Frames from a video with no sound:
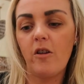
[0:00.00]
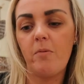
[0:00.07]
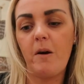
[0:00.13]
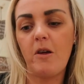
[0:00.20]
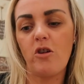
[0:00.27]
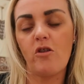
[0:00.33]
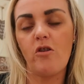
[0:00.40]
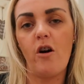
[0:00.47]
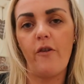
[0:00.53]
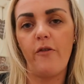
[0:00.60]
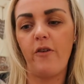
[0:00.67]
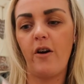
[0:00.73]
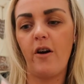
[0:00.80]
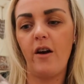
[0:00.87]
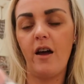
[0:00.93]
special
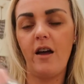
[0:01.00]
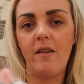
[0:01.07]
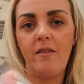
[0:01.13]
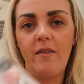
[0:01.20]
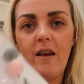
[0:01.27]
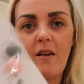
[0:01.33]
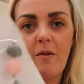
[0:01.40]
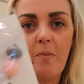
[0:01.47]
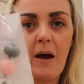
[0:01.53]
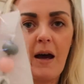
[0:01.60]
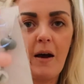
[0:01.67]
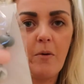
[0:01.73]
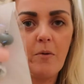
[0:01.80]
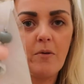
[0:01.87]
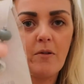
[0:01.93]
offer at
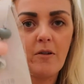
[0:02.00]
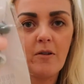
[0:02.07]
£6,